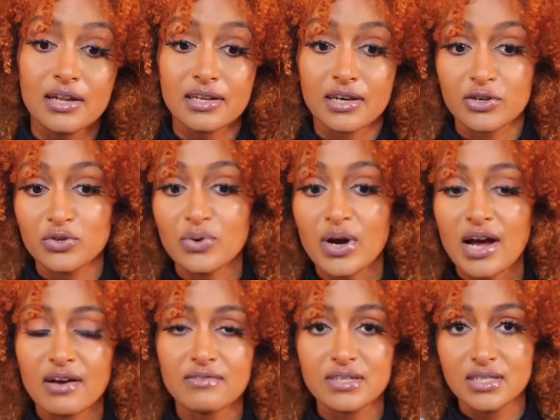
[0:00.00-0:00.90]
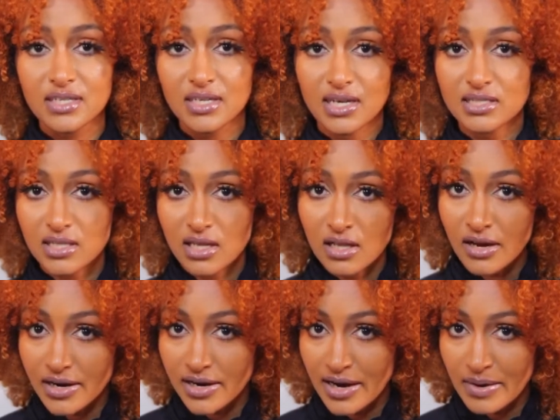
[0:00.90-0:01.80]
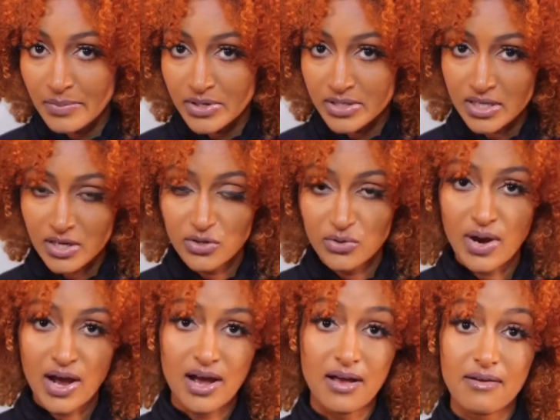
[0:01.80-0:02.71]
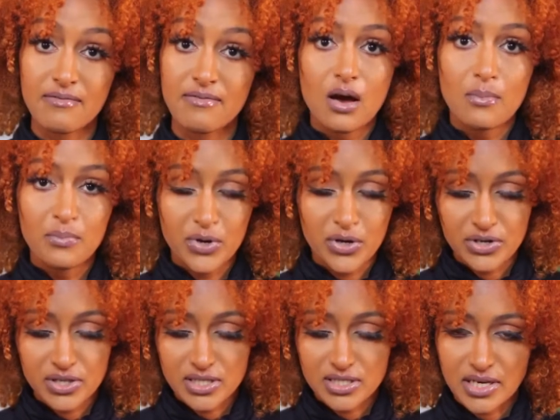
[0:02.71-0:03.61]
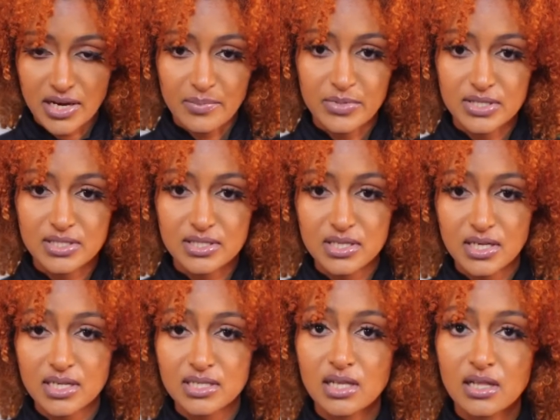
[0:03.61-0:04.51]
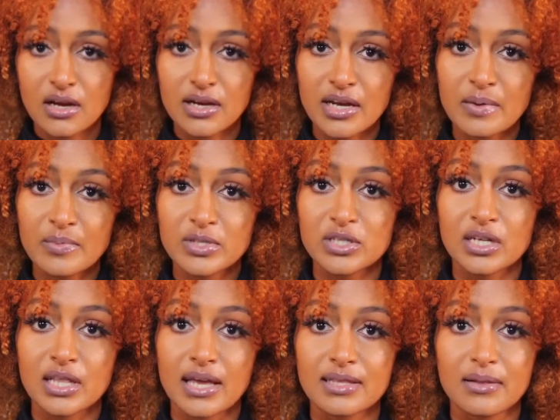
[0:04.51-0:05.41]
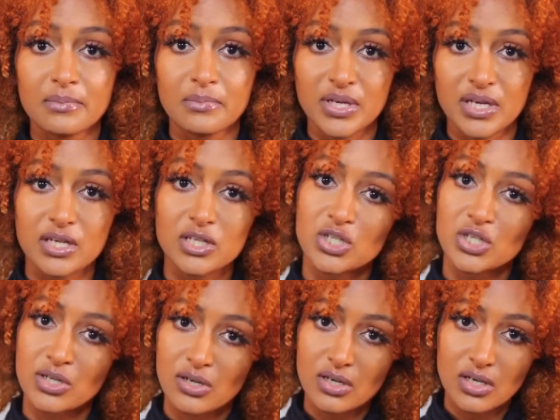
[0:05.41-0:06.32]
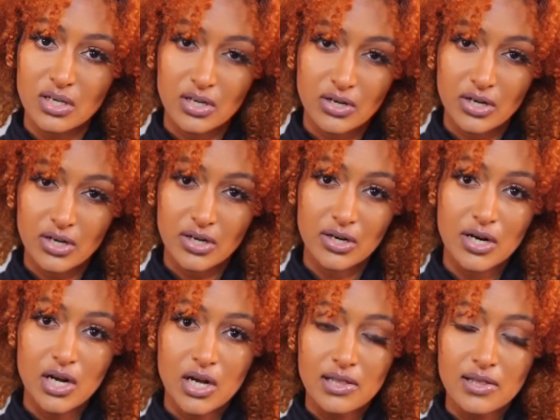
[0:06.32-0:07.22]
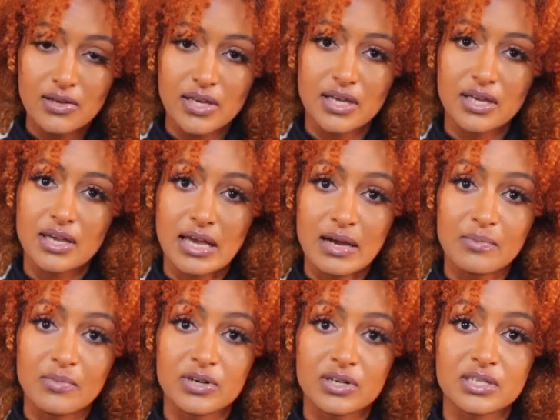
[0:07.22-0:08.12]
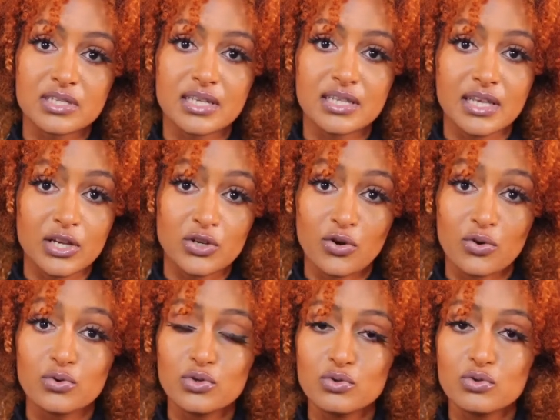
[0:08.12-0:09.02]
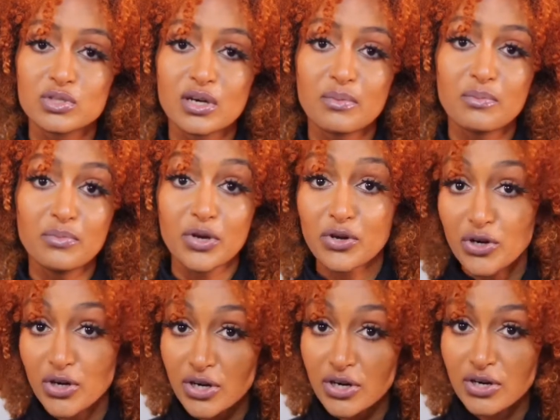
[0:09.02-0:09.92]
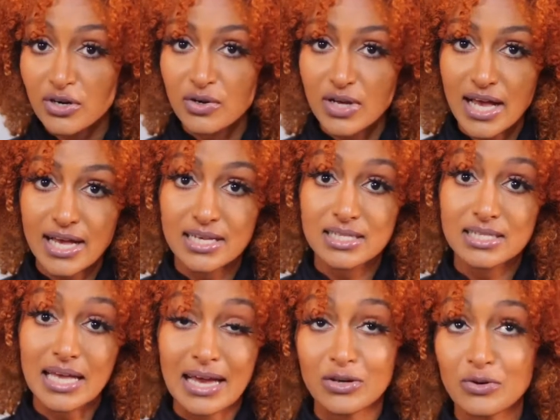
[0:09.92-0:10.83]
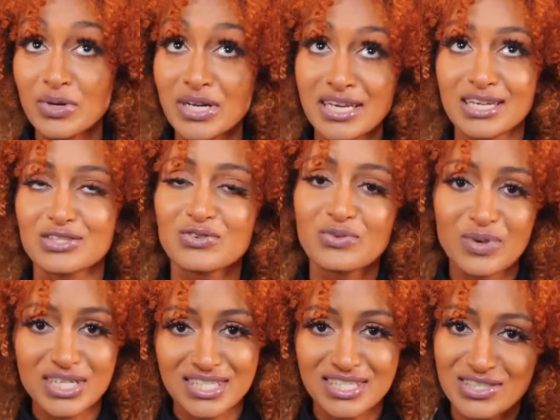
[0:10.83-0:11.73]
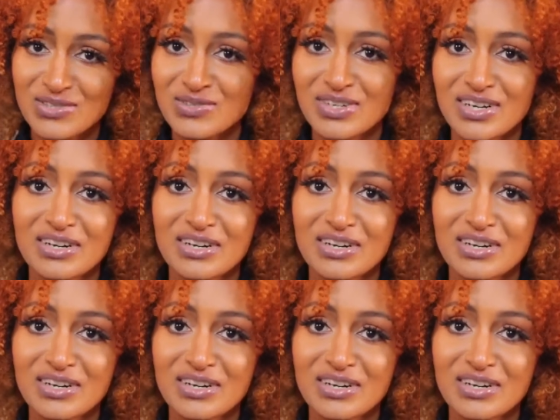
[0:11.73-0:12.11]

Now you have DSLR cameras and you have mirrorless cameras. DSLR cameras are like the big chunkier looking cameras. They don't use a mirror, as I don't want to get too much into